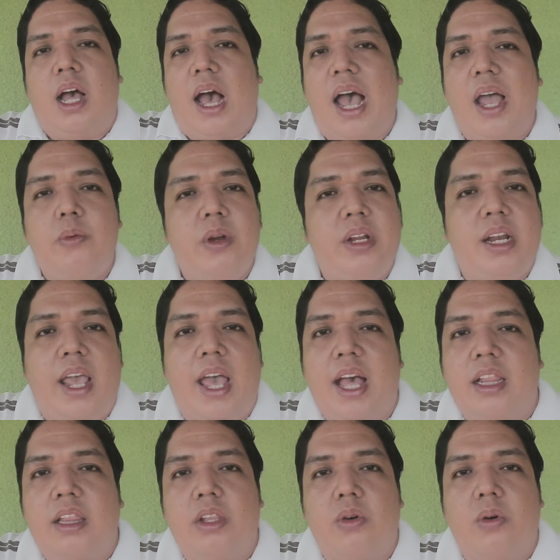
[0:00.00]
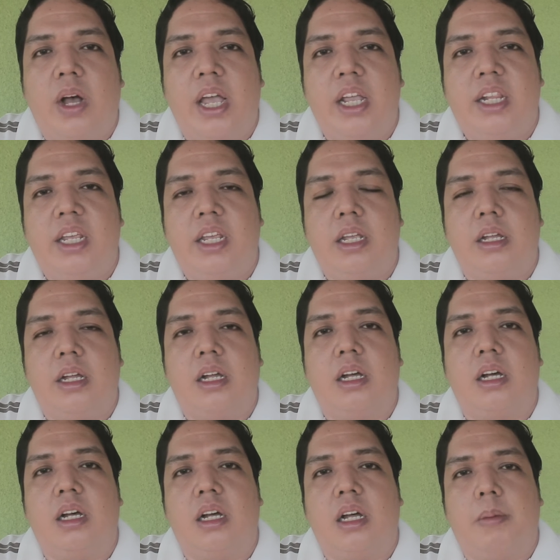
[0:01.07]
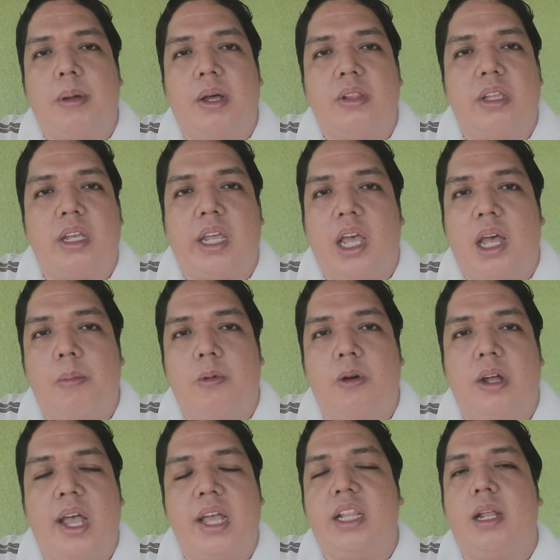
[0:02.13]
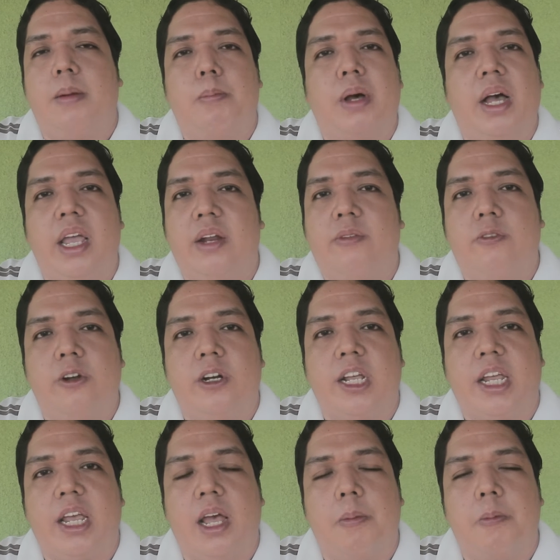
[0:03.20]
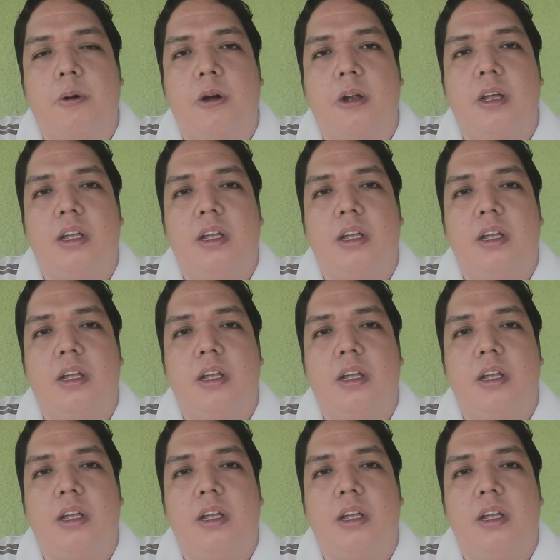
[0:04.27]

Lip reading: I really had no idea about the camera. I didn't buy it for the camera.